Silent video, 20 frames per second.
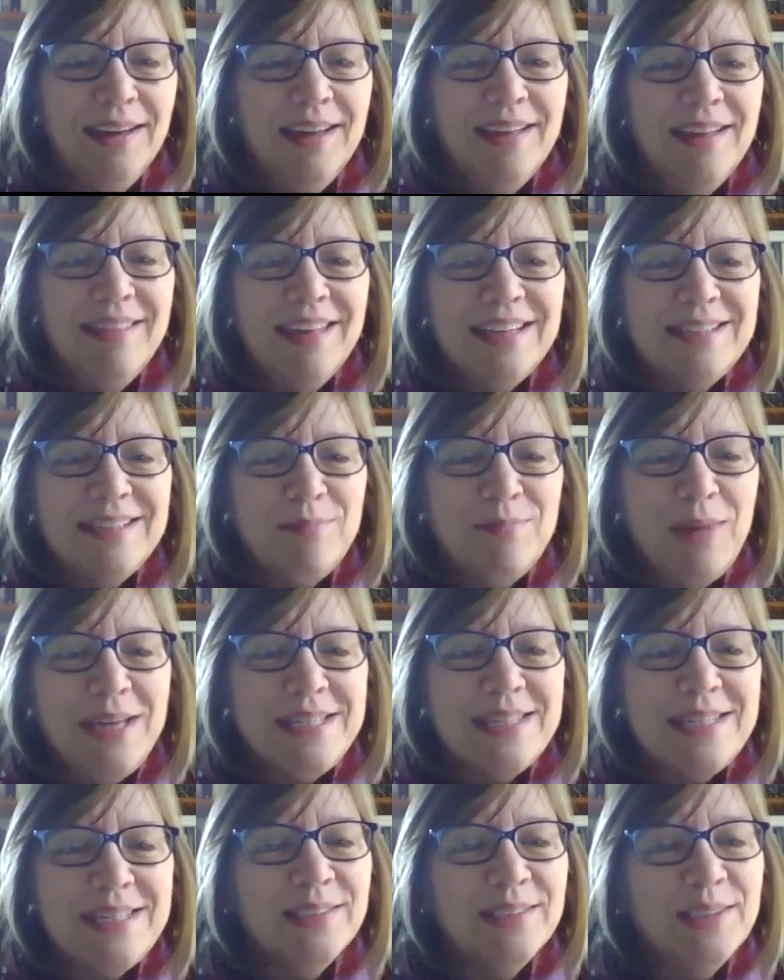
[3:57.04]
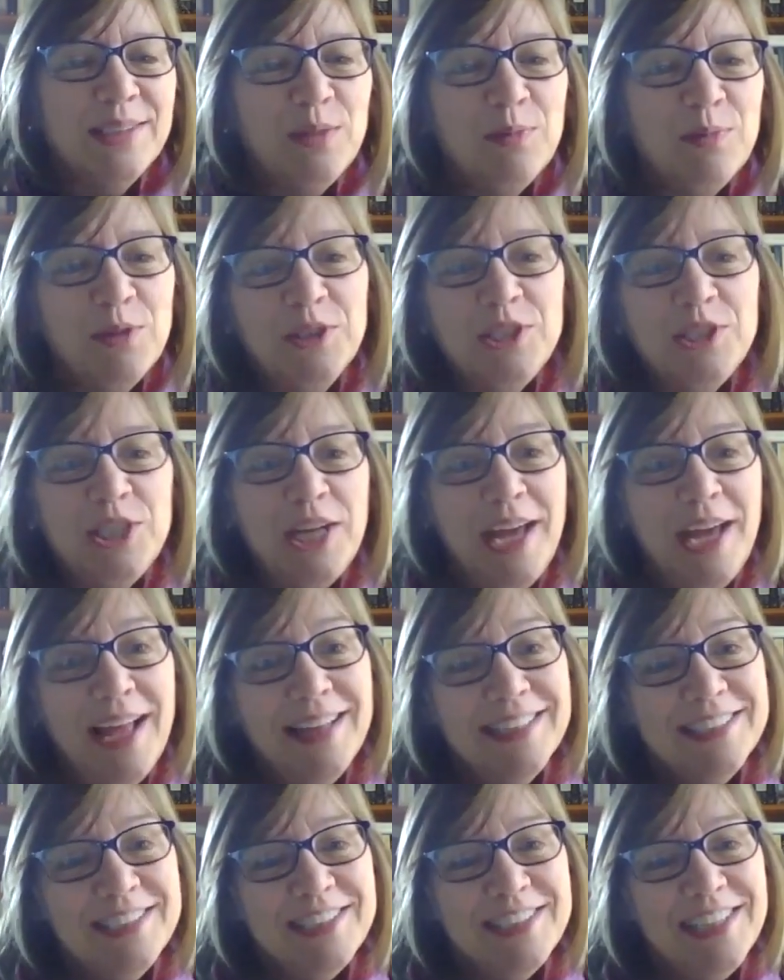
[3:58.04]
That makes it a little more
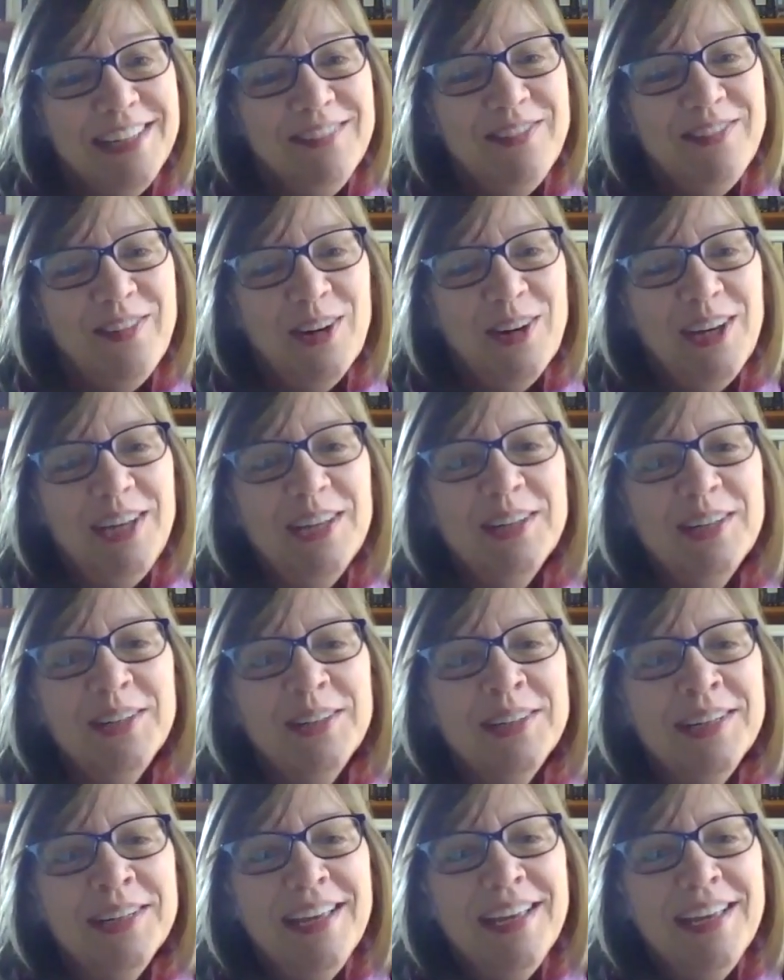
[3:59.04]
challenging for you.